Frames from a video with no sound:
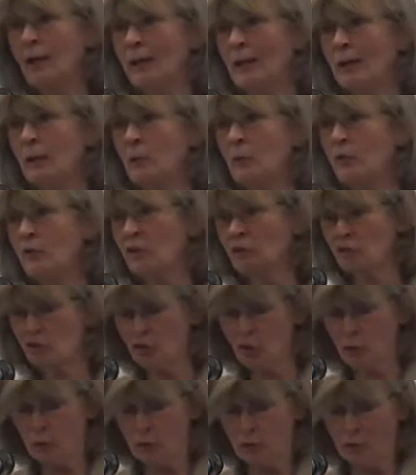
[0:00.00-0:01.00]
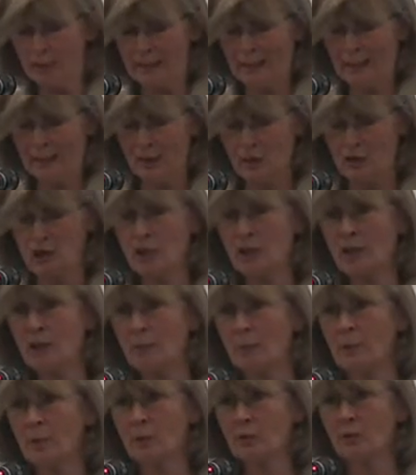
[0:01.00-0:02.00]
It was extraordinary how drug
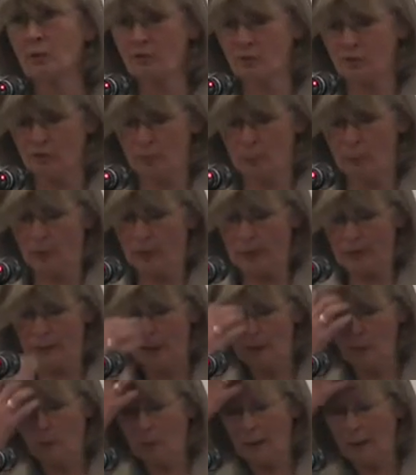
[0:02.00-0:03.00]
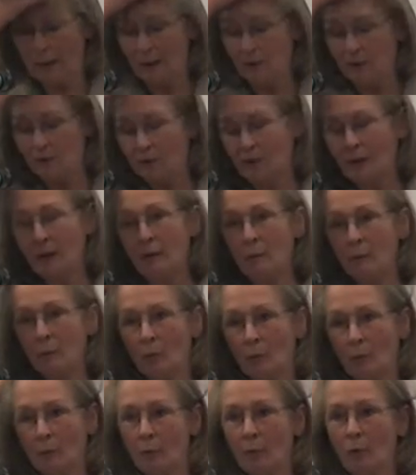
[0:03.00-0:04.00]
abuse spread like wildfire.
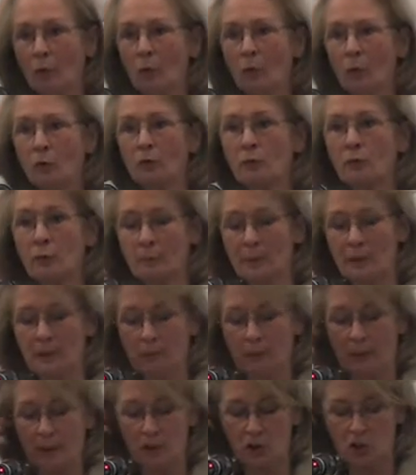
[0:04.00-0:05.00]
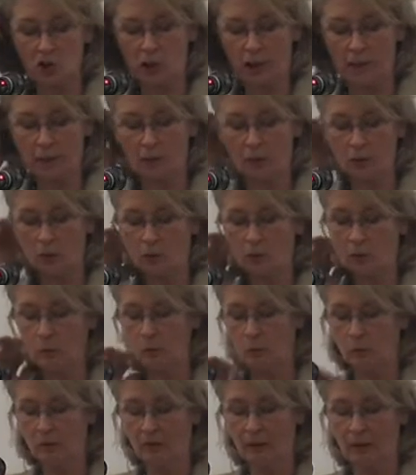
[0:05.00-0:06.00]
More and more ordinary people in China got
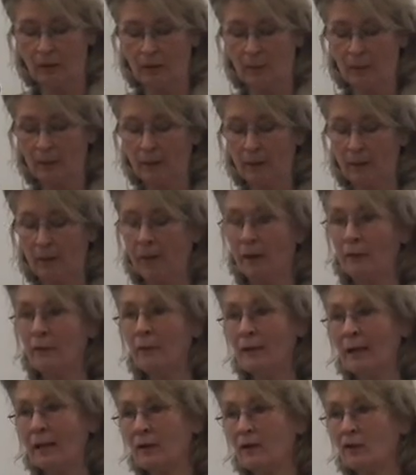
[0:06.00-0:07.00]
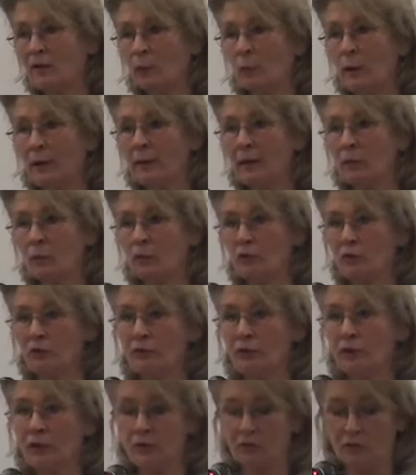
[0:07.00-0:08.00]
caught up. And that's when there was
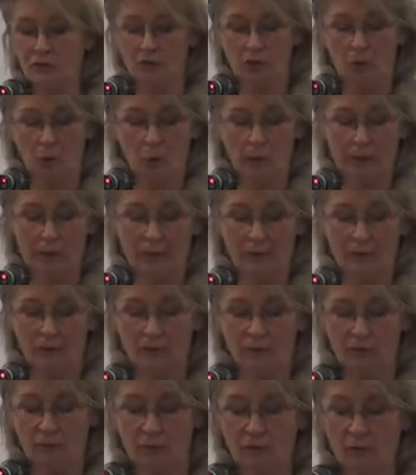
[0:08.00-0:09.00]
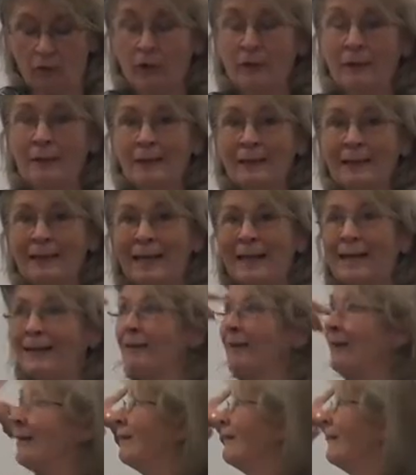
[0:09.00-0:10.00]
an awareness of the sort of,
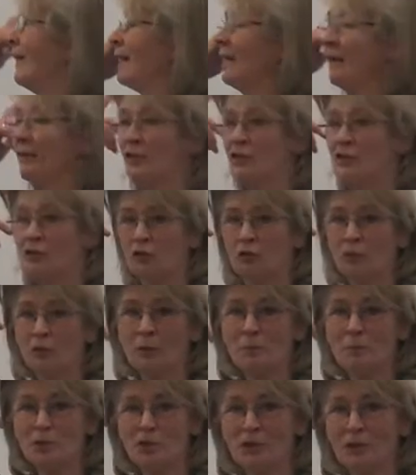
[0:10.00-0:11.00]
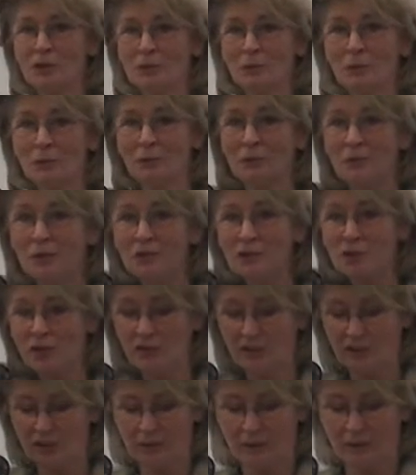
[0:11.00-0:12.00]
again, like the description you
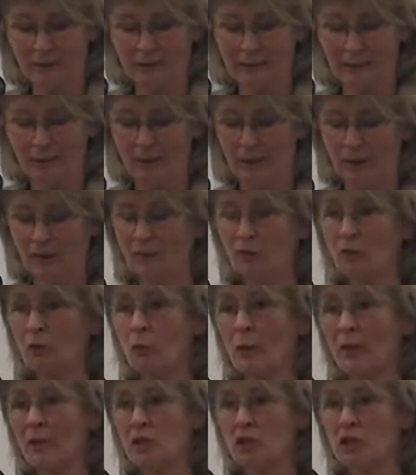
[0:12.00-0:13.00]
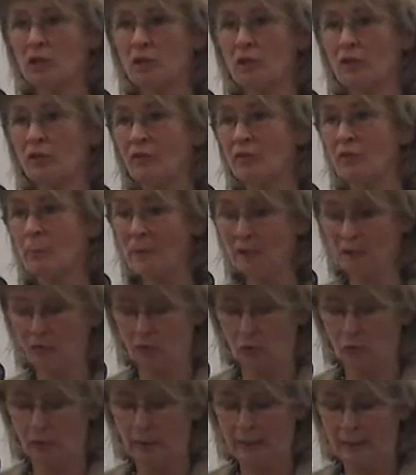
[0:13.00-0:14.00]
just heard now, of the wretchedness, the
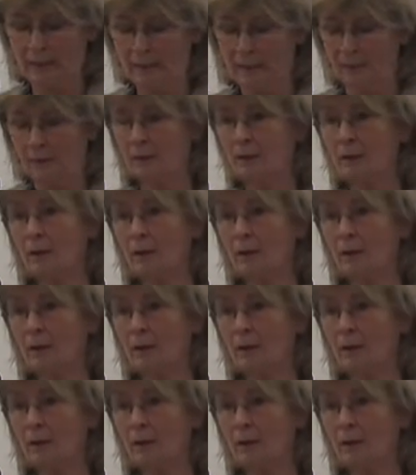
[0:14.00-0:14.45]
misery